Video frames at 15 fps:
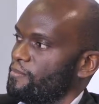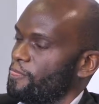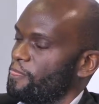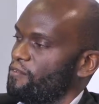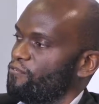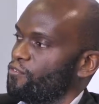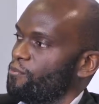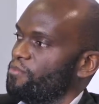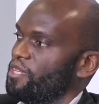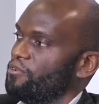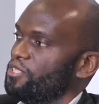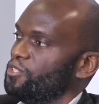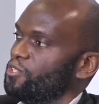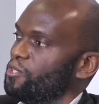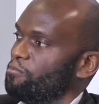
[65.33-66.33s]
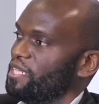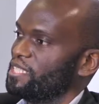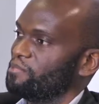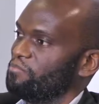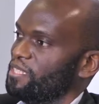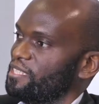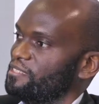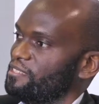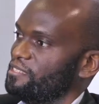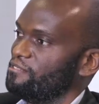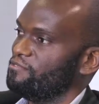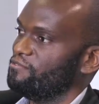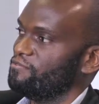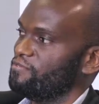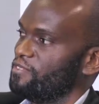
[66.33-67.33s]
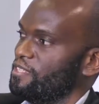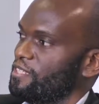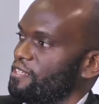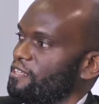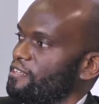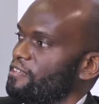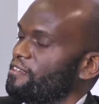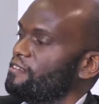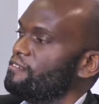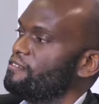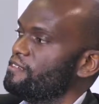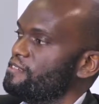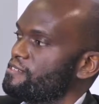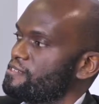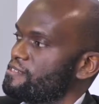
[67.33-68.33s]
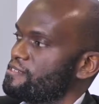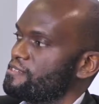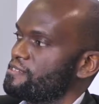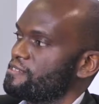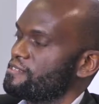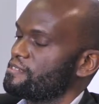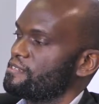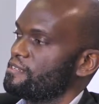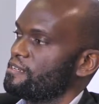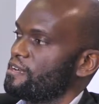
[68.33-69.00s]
from the regional perspective, this